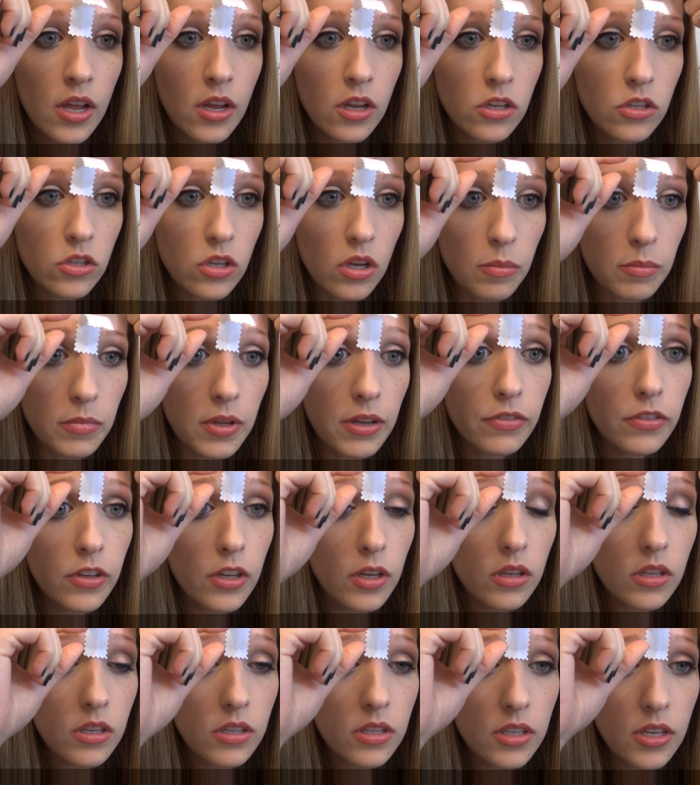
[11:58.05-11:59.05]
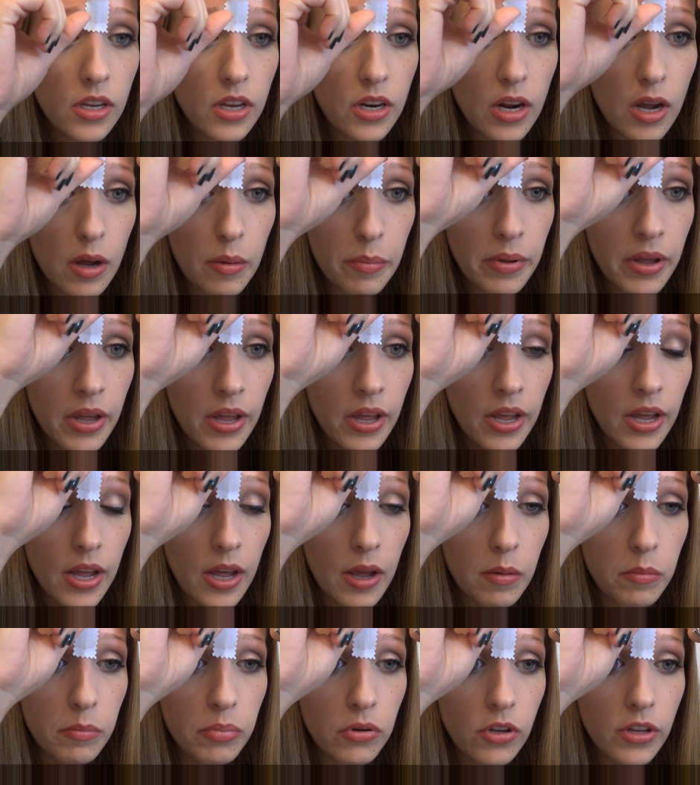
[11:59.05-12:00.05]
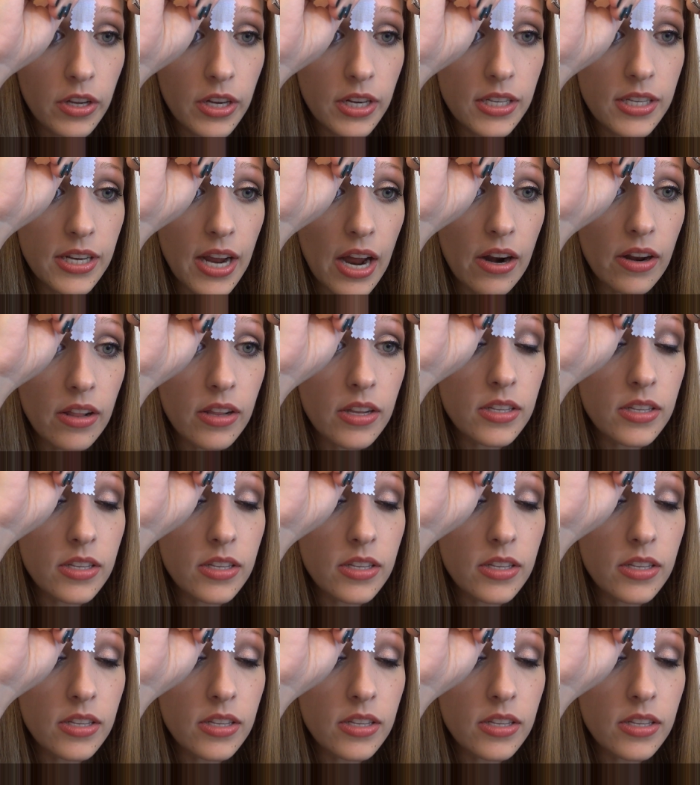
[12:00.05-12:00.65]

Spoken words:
So I'm lifting the skin up and pulling down at the